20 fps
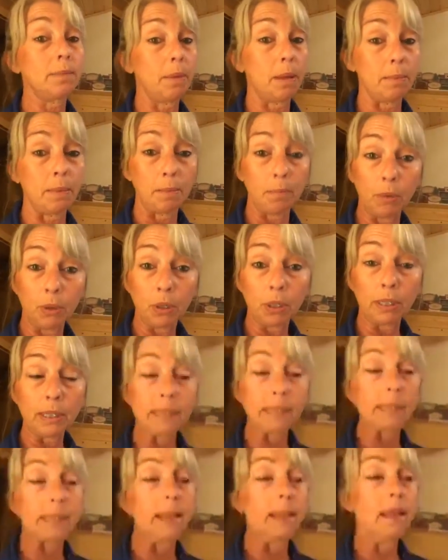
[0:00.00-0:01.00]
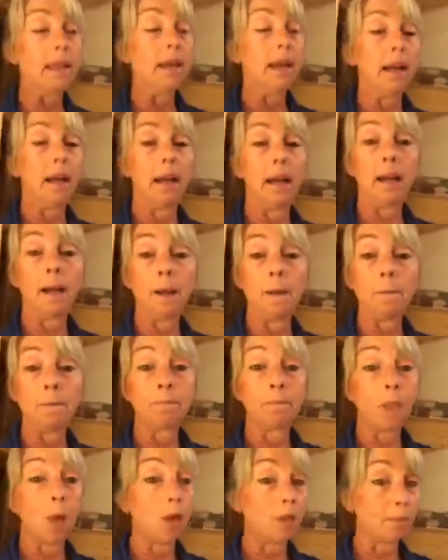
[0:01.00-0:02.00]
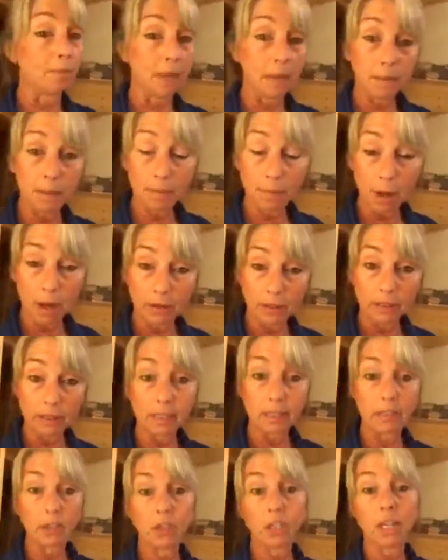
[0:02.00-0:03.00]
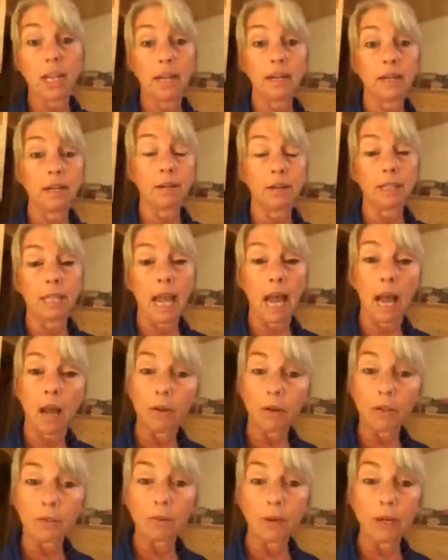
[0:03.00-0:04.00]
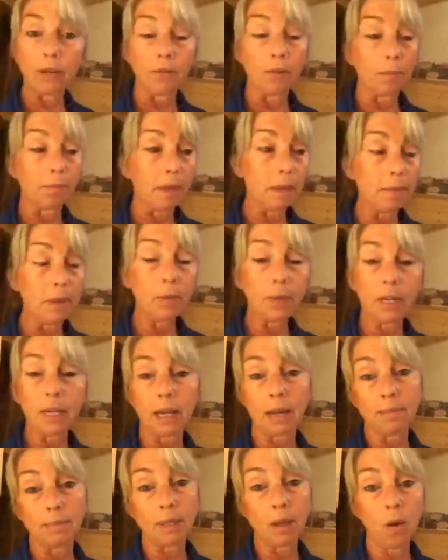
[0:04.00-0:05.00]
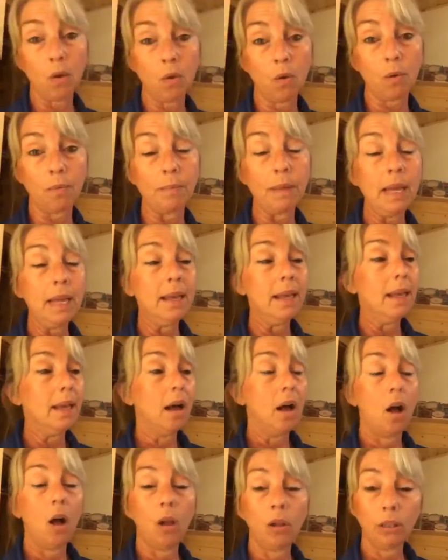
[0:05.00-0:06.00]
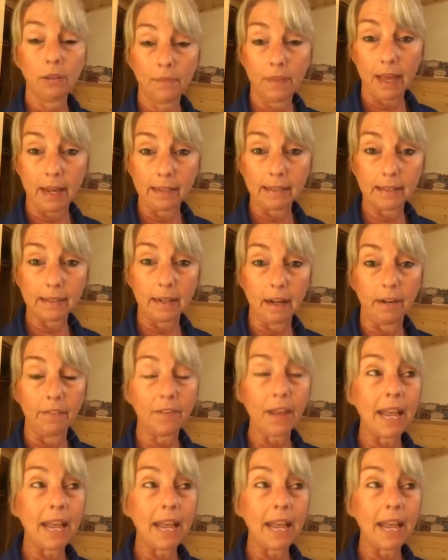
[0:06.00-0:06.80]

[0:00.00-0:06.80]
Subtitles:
baby books, all the baby bottles that she had here in the house, ready for baby when he comes home, all of that stuff.